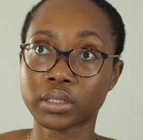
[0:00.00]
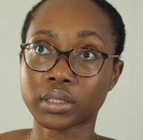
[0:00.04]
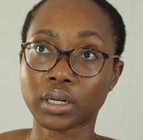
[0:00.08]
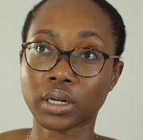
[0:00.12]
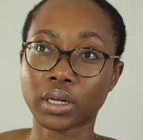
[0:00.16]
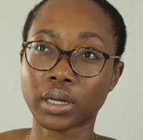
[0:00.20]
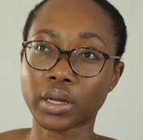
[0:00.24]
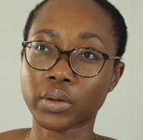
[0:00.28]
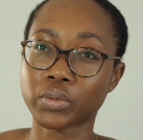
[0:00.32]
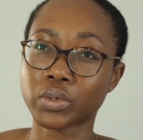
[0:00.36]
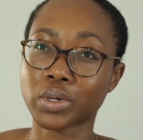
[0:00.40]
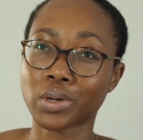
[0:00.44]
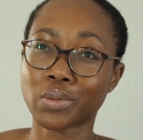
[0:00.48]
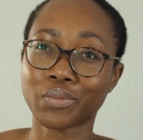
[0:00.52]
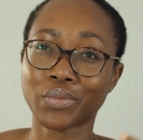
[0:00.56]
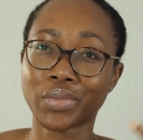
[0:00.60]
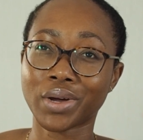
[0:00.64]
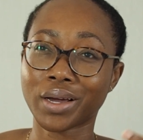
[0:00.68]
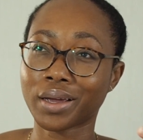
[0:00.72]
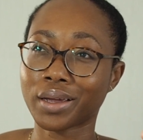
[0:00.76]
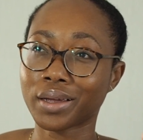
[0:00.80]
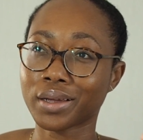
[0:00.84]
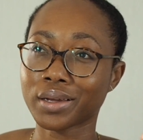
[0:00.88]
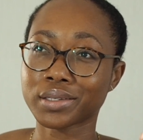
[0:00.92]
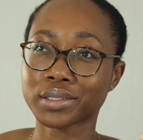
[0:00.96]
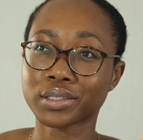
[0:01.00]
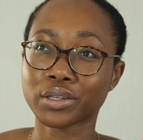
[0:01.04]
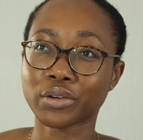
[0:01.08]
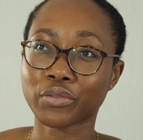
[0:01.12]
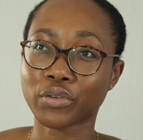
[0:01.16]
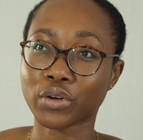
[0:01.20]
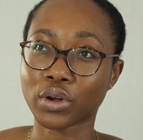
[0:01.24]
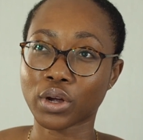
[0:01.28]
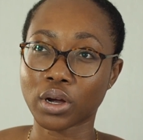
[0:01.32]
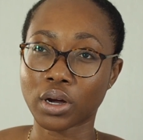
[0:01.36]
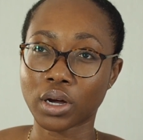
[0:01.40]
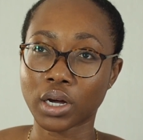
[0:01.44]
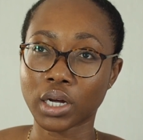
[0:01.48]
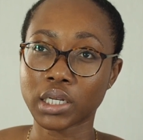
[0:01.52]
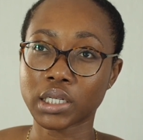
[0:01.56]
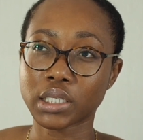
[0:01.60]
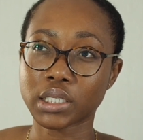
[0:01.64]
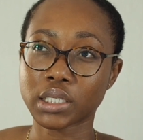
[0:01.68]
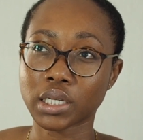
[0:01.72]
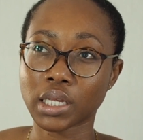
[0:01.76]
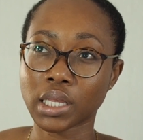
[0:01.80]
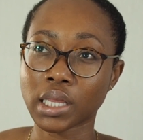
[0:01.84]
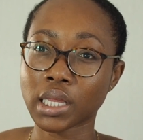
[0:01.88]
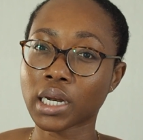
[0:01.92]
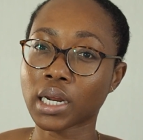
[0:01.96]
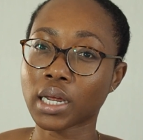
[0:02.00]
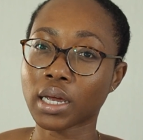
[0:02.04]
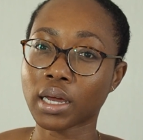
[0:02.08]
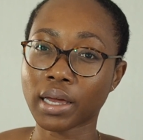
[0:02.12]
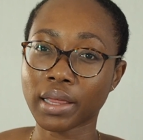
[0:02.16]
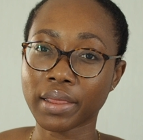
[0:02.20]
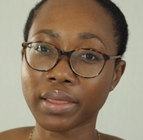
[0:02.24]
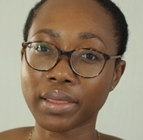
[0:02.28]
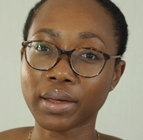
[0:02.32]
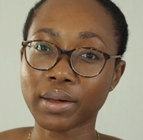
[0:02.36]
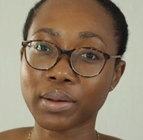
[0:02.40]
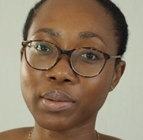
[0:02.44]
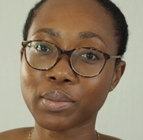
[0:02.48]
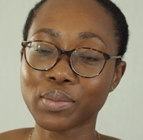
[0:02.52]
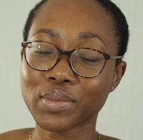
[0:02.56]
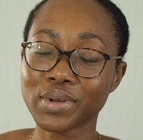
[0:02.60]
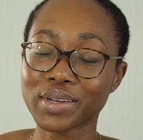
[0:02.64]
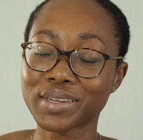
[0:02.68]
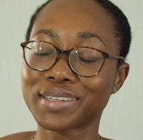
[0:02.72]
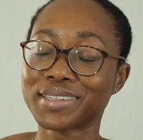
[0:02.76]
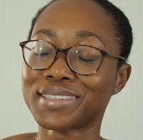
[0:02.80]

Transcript: that I kept on buying because I forgot that I had them.